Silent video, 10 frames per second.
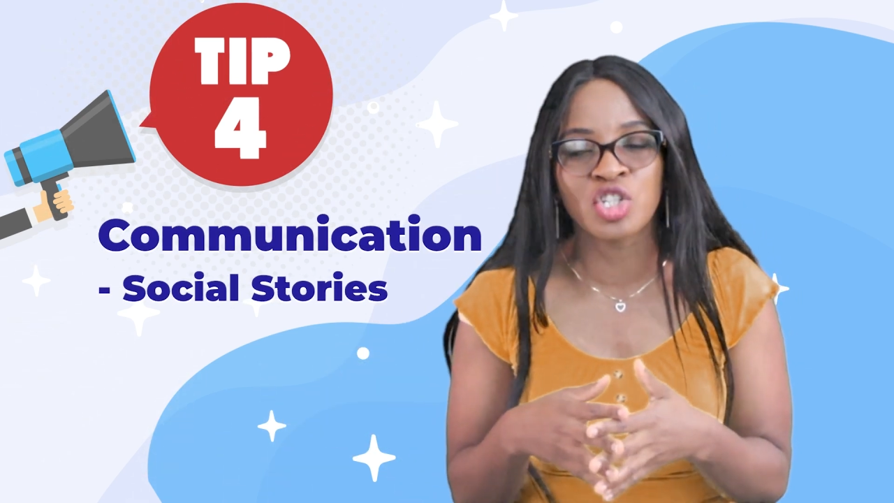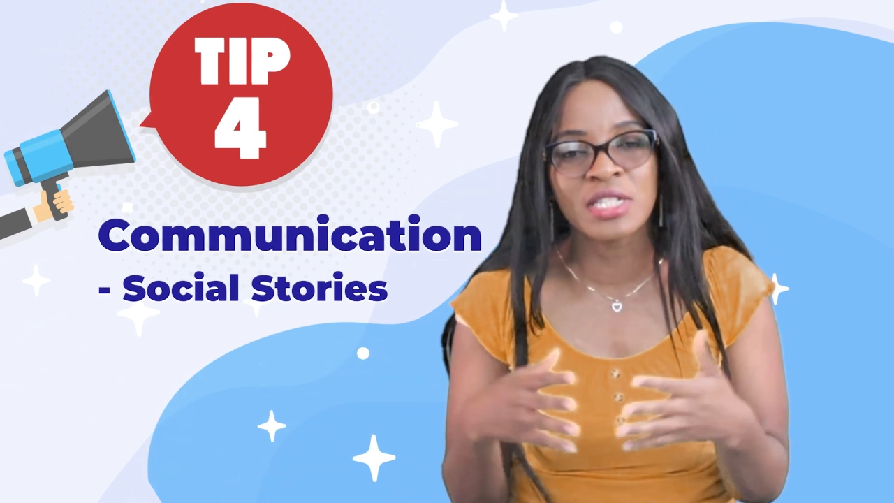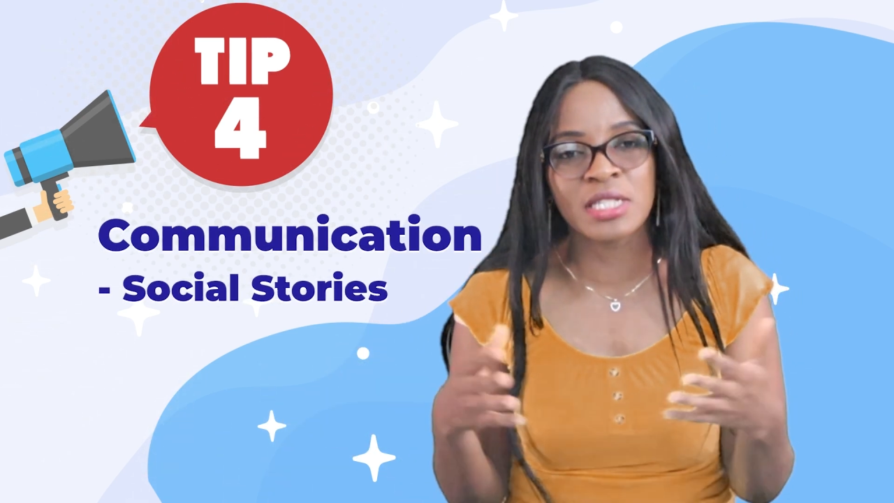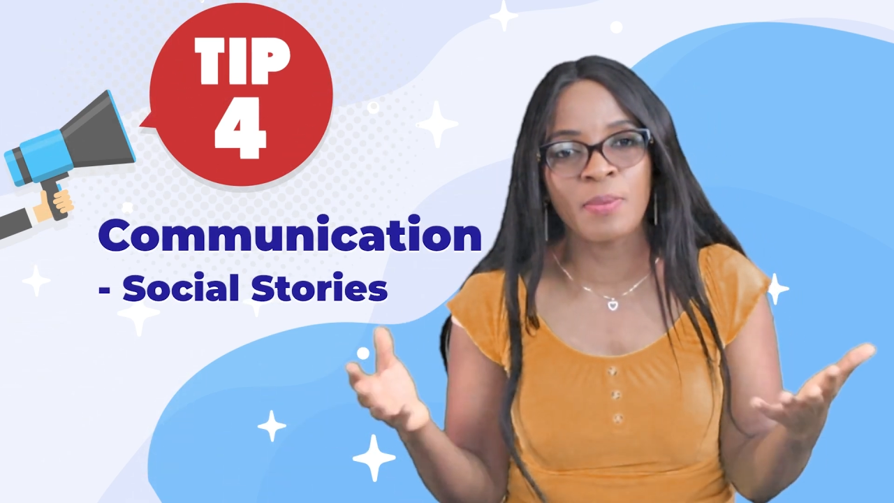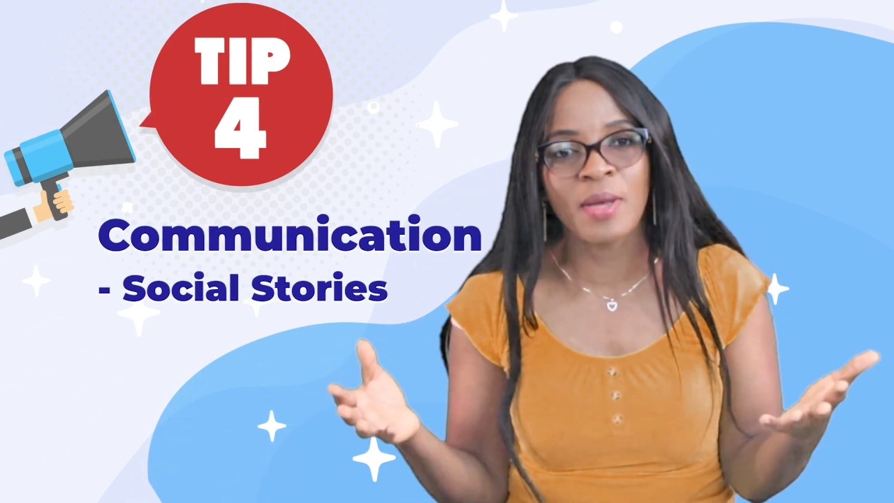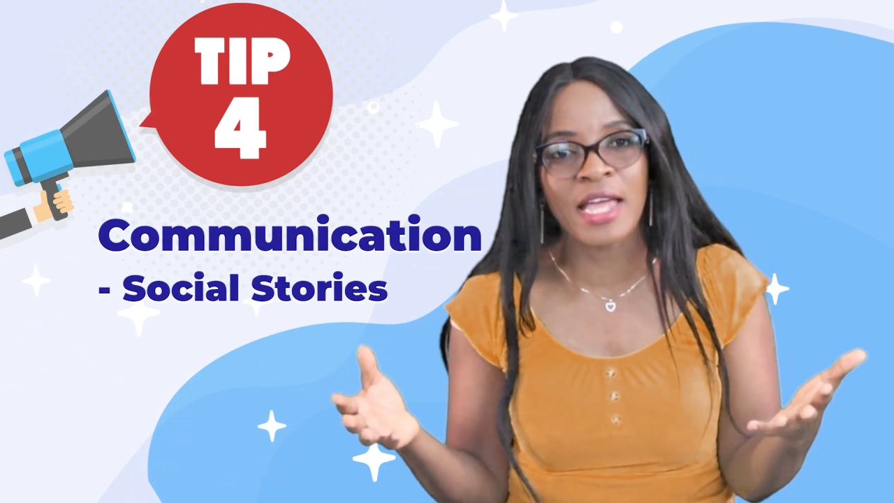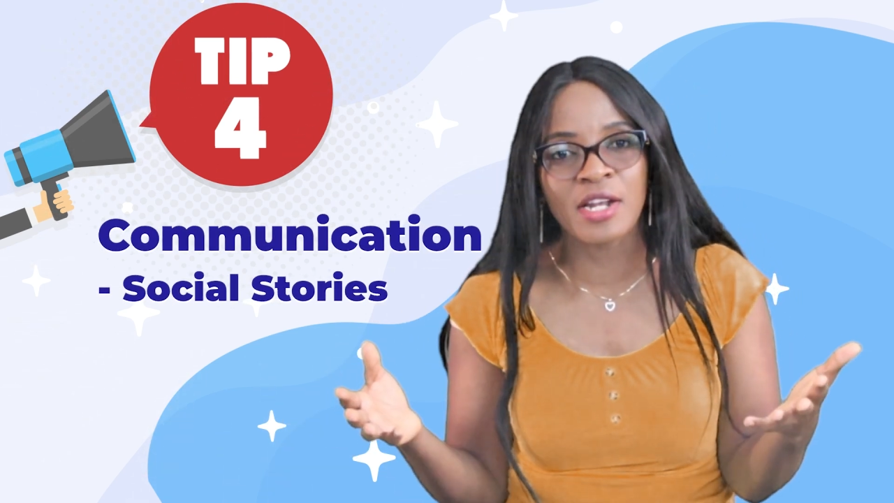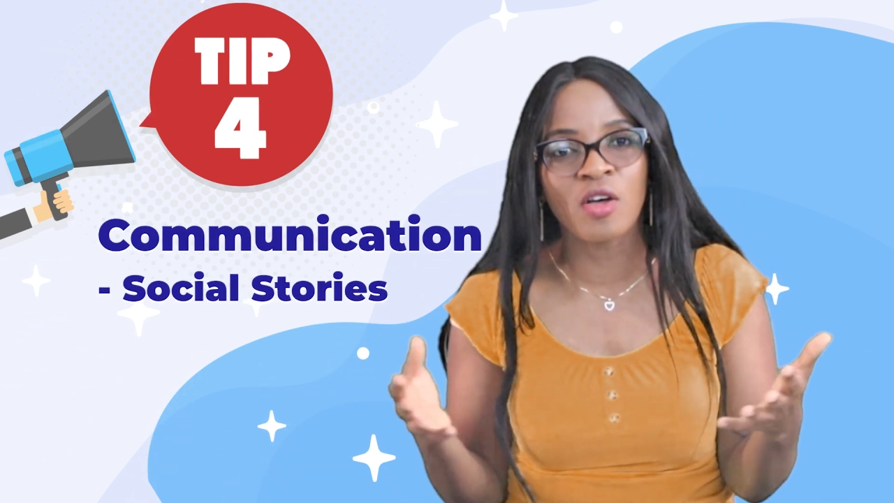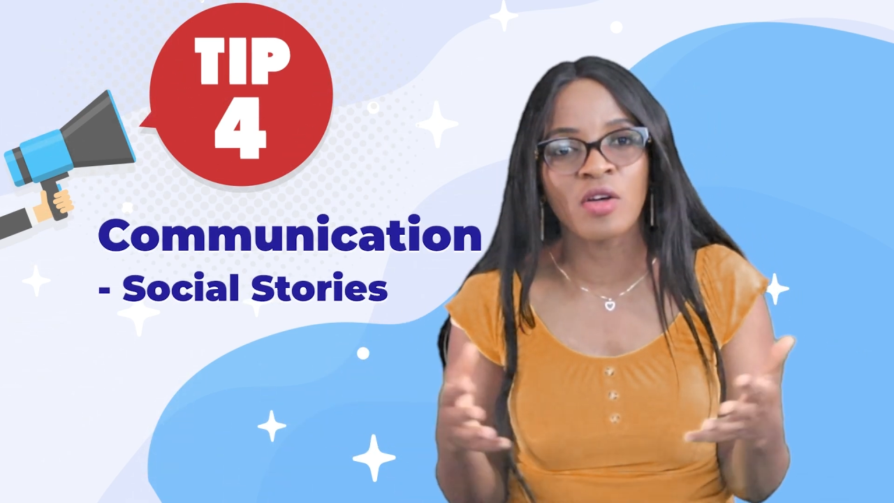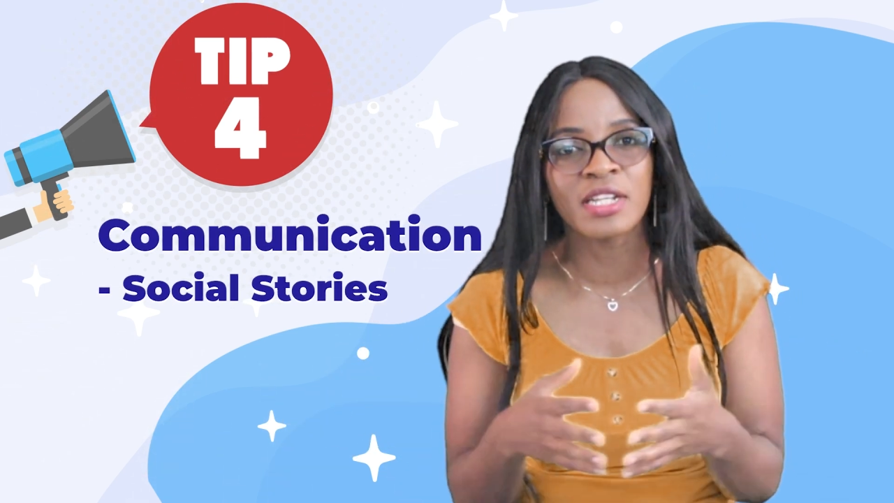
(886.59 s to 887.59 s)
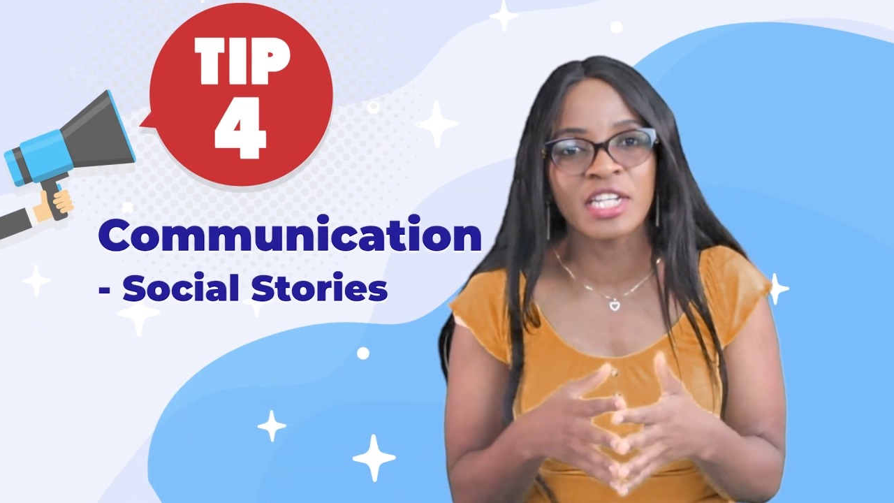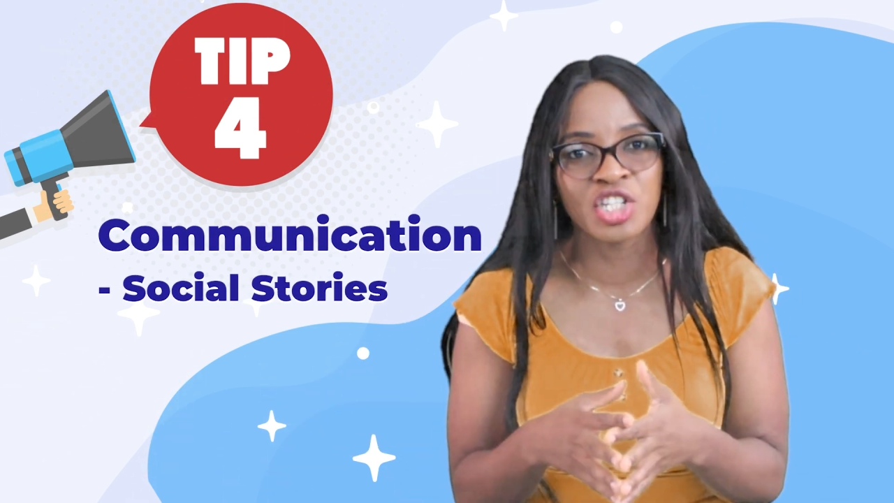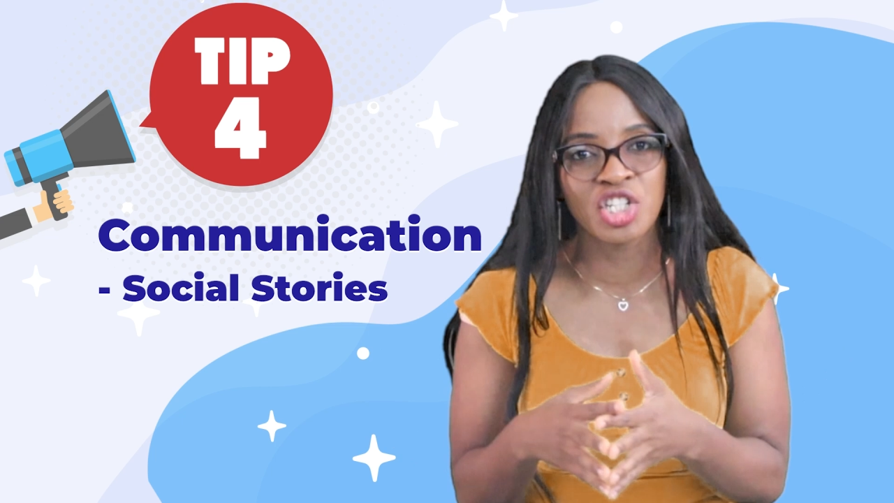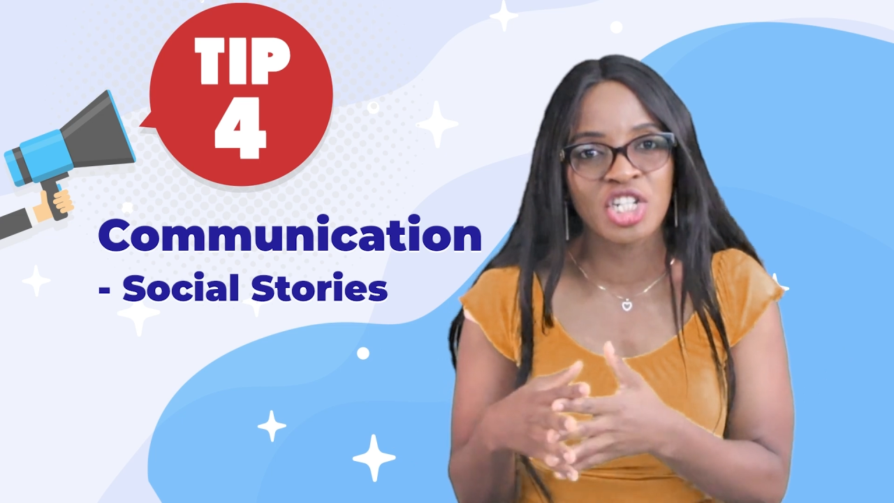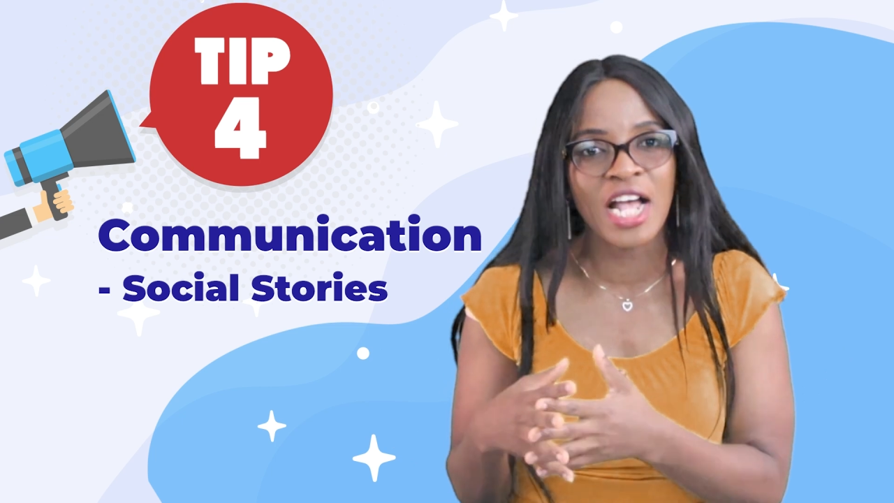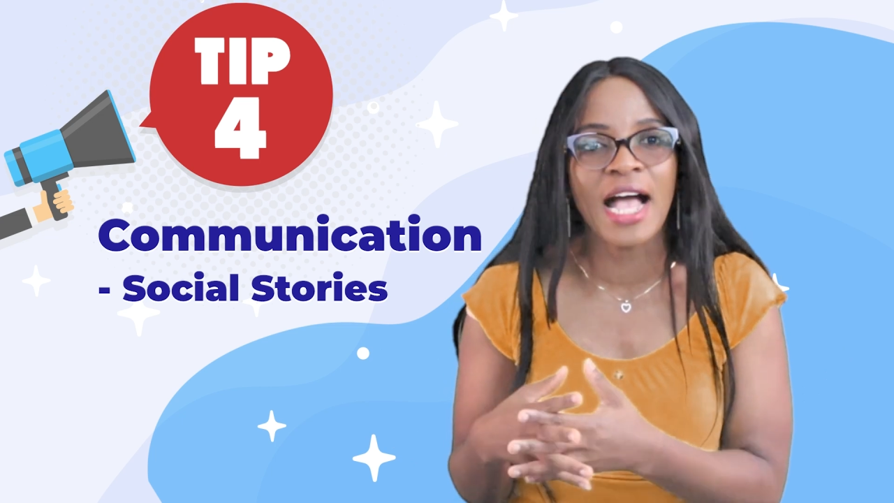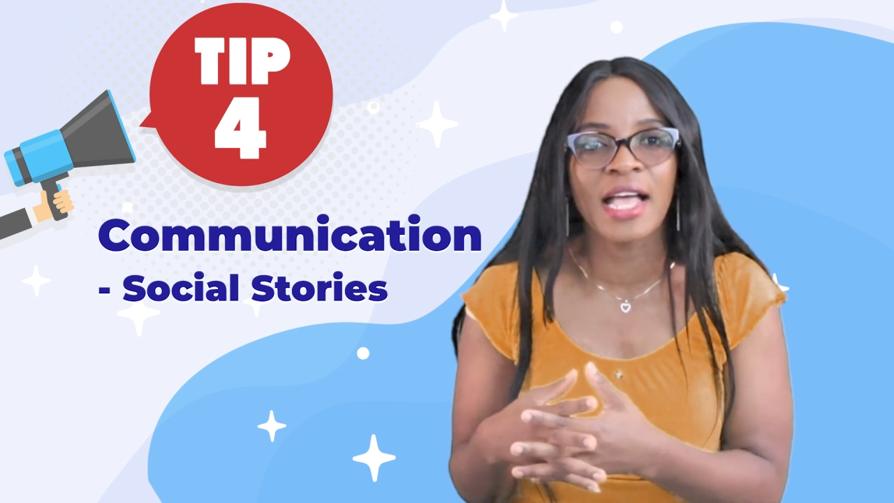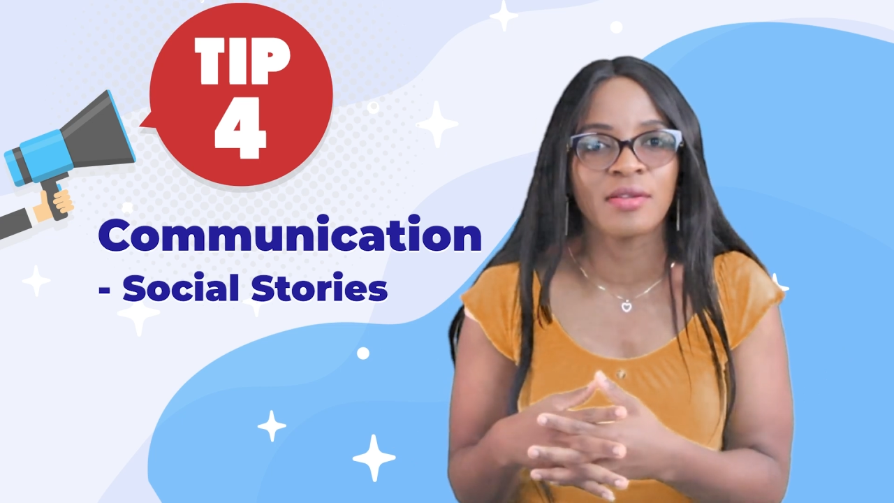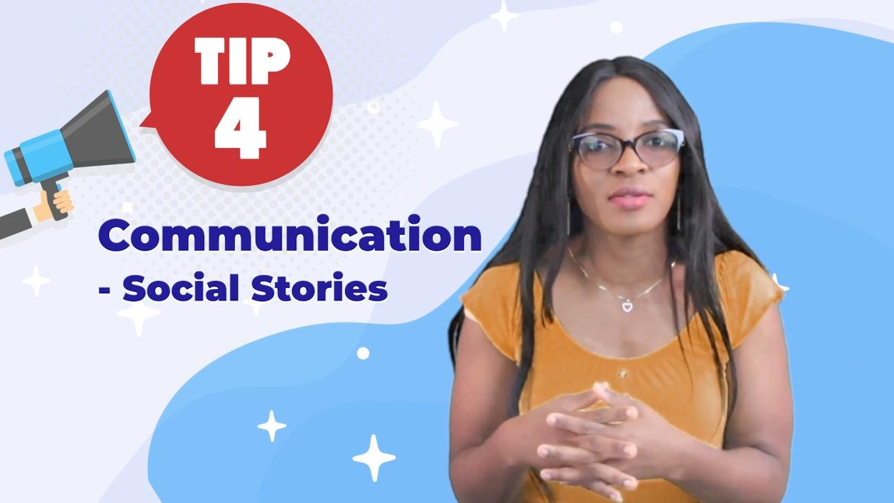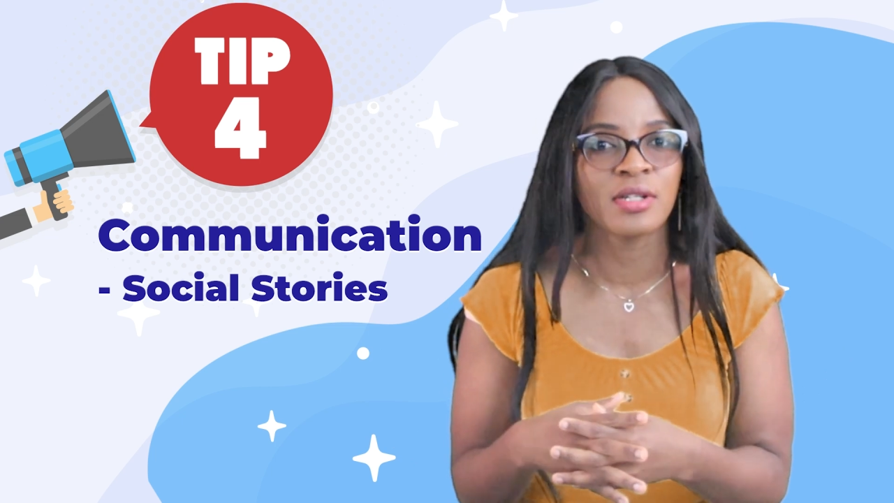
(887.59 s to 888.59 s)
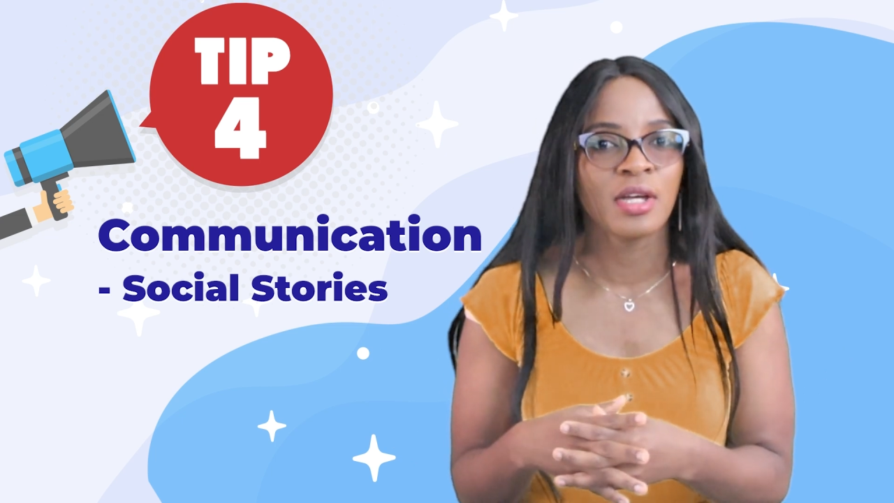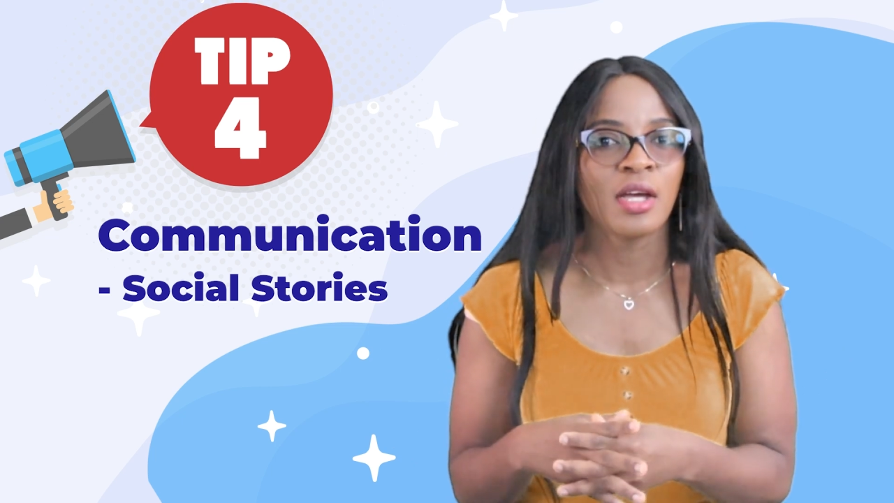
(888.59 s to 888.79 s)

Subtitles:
just depend on each child.